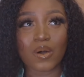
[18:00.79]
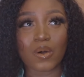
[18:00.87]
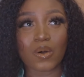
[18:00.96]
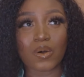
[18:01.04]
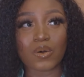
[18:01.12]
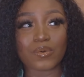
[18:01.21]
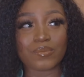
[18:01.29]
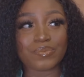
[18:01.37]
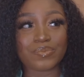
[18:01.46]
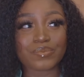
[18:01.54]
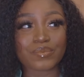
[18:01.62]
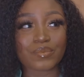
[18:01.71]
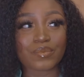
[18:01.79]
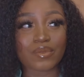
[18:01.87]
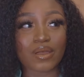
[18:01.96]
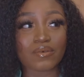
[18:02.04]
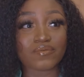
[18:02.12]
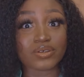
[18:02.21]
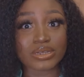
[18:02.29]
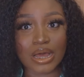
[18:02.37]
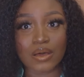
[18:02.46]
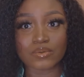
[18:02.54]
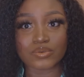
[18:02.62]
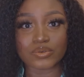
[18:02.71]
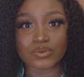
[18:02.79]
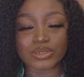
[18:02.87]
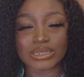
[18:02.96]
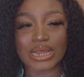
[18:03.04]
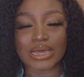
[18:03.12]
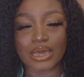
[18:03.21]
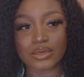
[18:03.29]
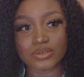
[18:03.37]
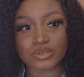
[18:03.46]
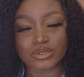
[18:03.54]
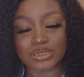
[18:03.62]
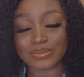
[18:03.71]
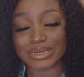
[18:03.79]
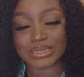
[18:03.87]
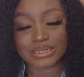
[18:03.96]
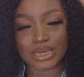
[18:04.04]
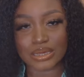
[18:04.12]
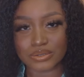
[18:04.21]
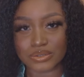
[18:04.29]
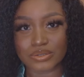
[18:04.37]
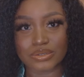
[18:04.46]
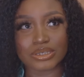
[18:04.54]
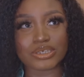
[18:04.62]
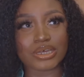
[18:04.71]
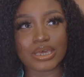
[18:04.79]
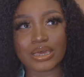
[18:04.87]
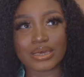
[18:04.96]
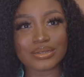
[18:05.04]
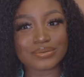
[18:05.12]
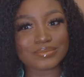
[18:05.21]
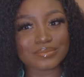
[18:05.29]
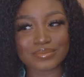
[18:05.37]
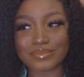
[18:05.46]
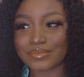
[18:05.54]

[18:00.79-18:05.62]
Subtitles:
for now though, till I get used my teeth get used to it. Chicken,